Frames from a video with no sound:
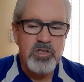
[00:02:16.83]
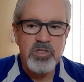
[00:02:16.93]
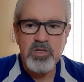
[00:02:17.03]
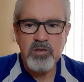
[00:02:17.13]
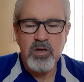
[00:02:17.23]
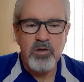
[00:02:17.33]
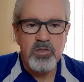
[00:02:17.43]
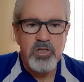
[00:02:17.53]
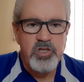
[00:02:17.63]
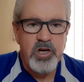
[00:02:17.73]
just
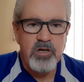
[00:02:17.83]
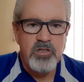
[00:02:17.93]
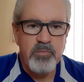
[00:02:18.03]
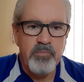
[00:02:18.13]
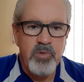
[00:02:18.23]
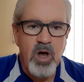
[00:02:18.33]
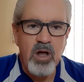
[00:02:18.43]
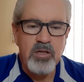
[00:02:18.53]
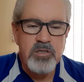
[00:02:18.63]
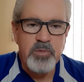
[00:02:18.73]
to share
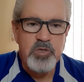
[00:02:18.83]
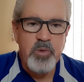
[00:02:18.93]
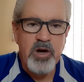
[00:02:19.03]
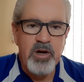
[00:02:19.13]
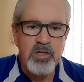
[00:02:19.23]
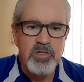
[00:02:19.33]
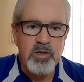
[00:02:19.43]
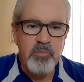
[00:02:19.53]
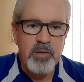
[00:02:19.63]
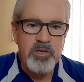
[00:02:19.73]
some experience
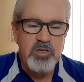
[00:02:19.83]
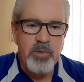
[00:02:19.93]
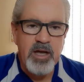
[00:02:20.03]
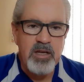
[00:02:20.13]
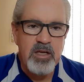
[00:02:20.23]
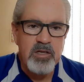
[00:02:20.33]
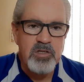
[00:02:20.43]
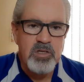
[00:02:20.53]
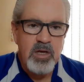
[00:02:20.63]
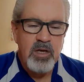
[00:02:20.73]
and maybe some ideas